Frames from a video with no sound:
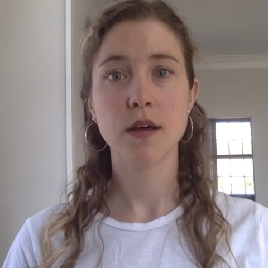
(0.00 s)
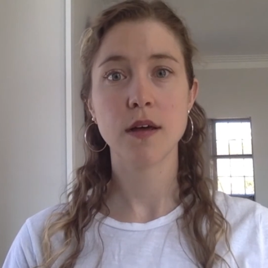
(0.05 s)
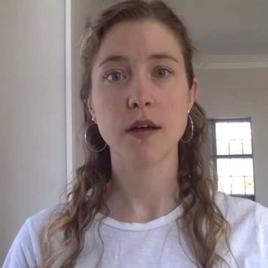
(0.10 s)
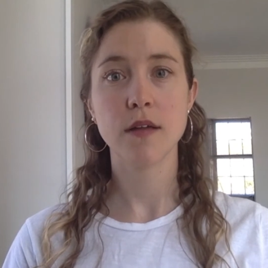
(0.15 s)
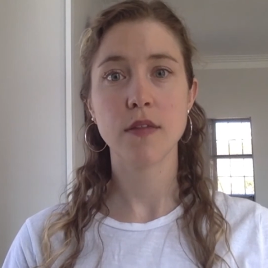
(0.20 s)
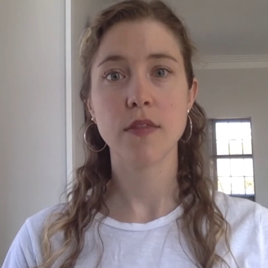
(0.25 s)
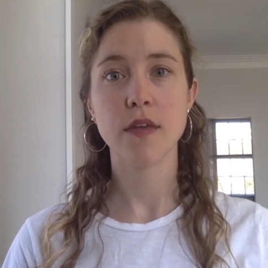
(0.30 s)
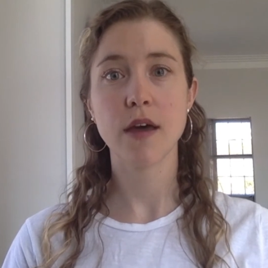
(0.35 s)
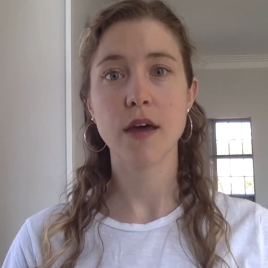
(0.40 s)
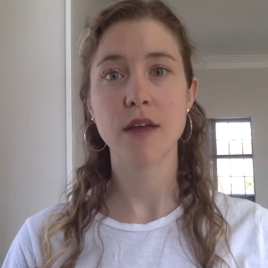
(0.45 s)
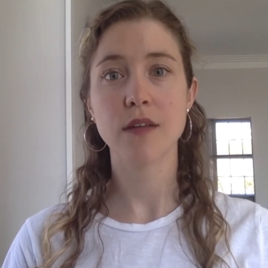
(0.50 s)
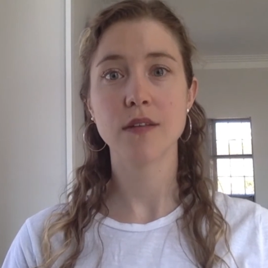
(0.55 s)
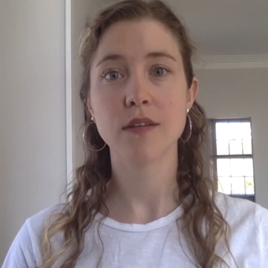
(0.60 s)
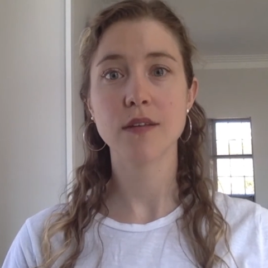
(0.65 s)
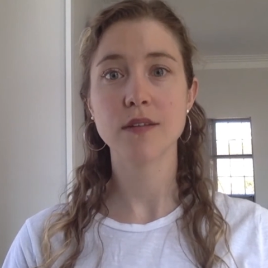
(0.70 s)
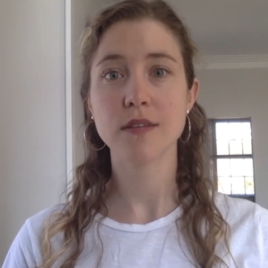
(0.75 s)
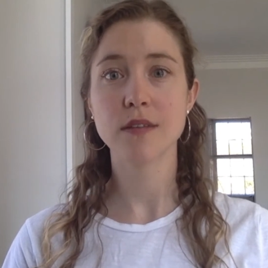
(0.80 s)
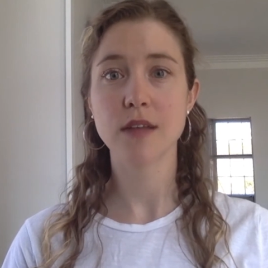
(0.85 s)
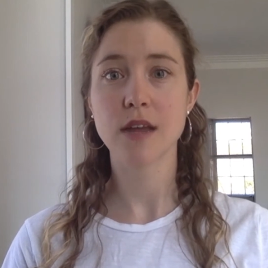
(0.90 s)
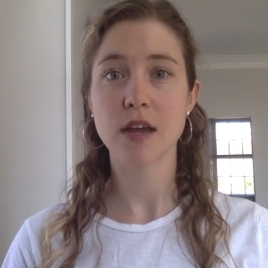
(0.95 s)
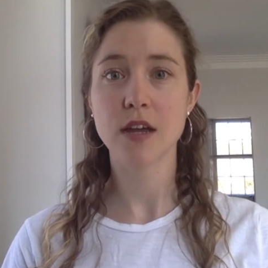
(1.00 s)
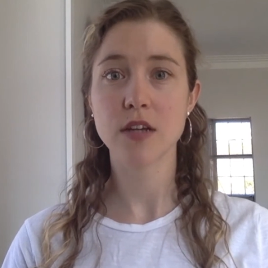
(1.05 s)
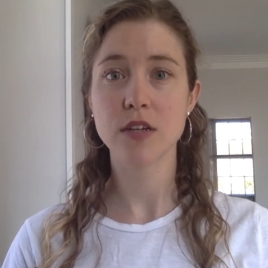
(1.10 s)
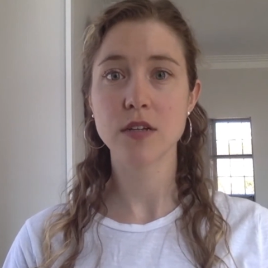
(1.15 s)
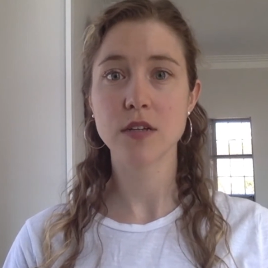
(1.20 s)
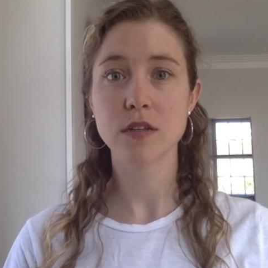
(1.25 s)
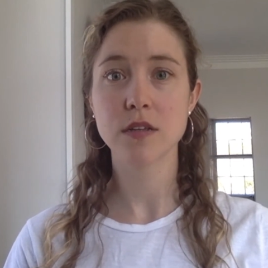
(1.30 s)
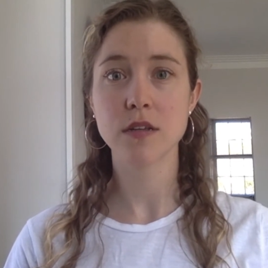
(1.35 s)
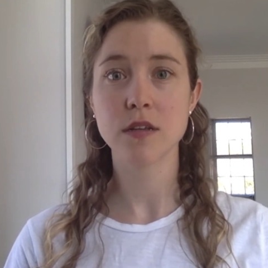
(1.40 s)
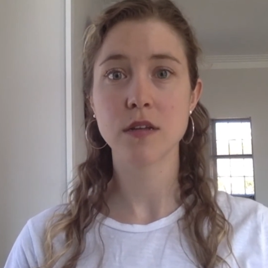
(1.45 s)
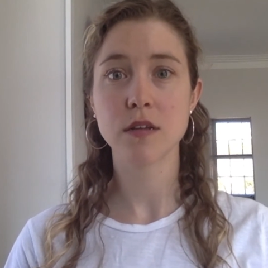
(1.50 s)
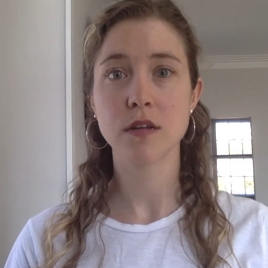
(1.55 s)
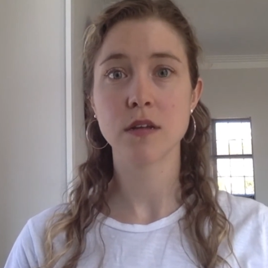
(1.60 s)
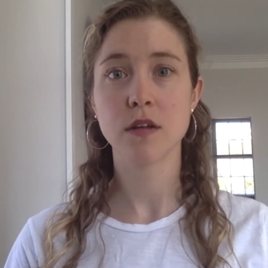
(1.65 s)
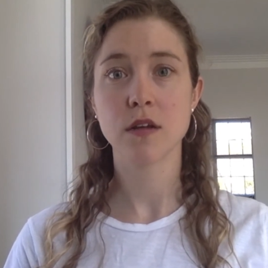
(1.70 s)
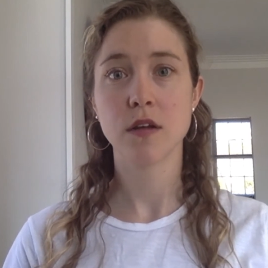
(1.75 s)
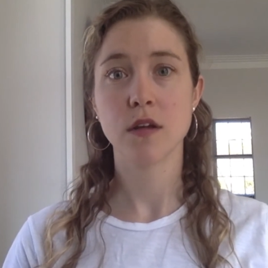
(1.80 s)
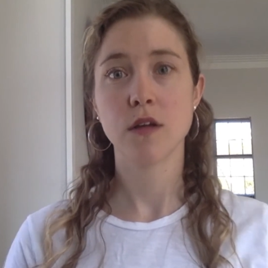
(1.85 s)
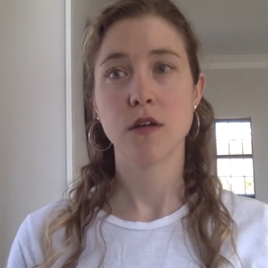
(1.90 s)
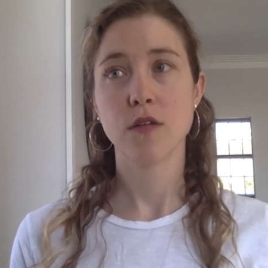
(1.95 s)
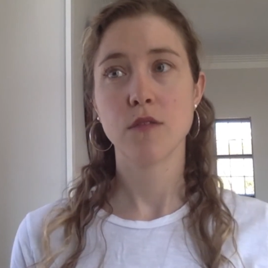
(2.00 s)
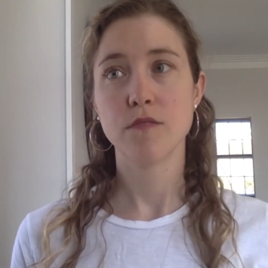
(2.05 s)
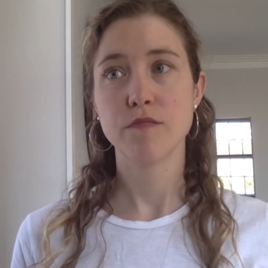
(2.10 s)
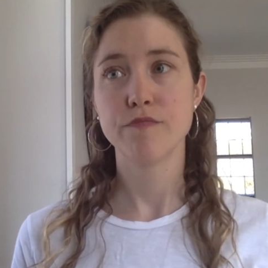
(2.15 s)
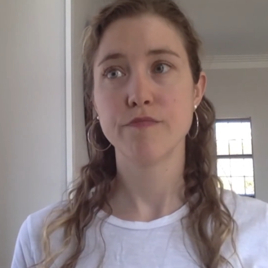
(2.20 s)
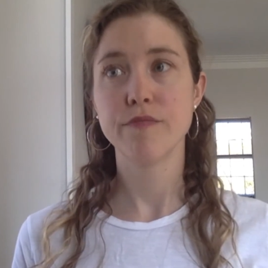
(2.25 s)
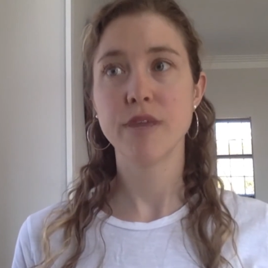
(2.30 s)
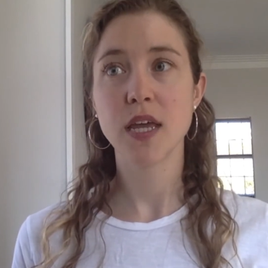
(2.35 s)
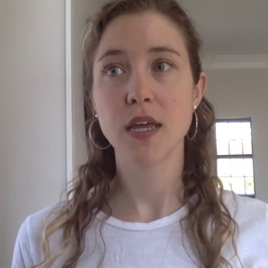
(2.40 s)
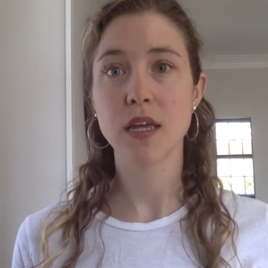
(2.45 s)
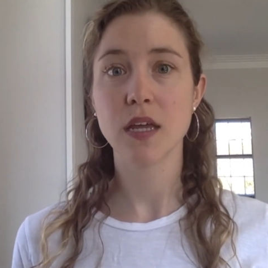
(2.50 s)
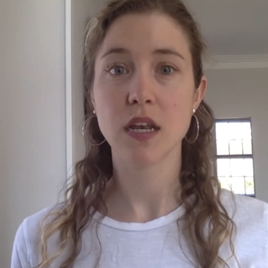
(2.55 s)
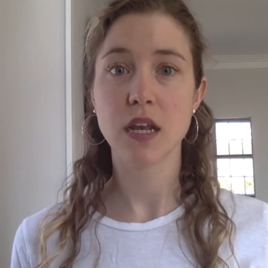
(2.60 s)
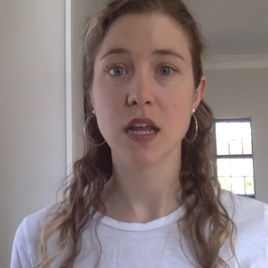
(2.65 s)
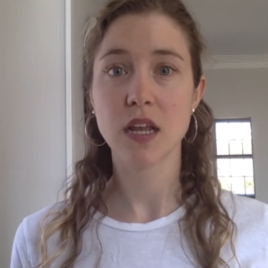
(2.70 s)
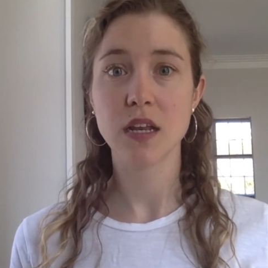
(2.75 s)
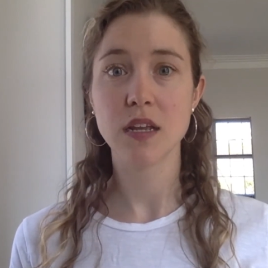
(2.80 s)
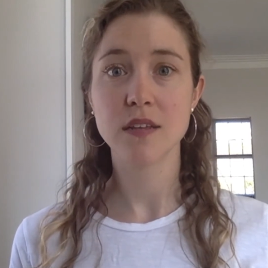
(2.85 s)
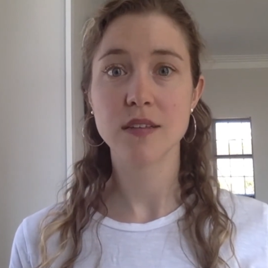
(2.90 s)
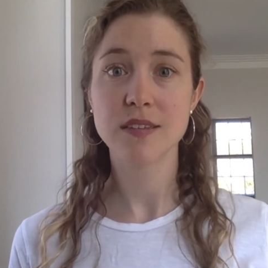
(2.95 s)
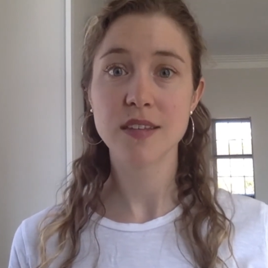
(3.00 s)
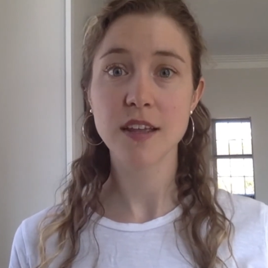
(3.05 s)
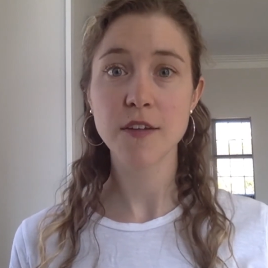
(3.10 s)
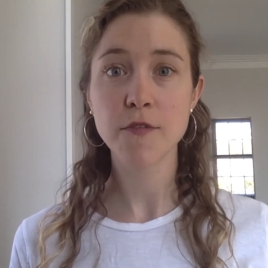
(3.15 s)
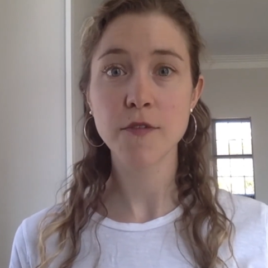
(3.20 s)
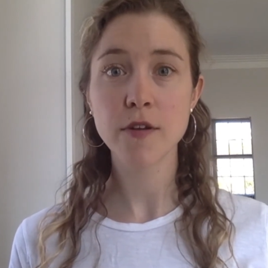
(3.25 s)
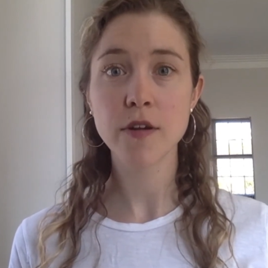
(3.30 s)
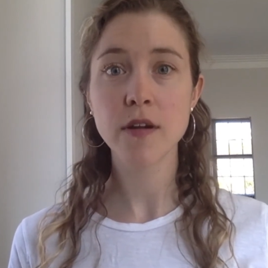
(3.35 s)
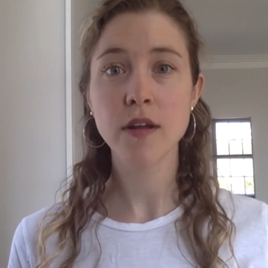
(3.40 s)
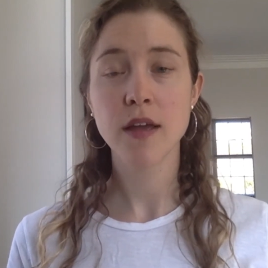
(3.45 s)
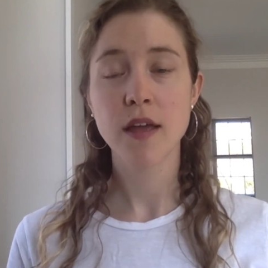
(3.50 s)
That doesn't actually make it any safer,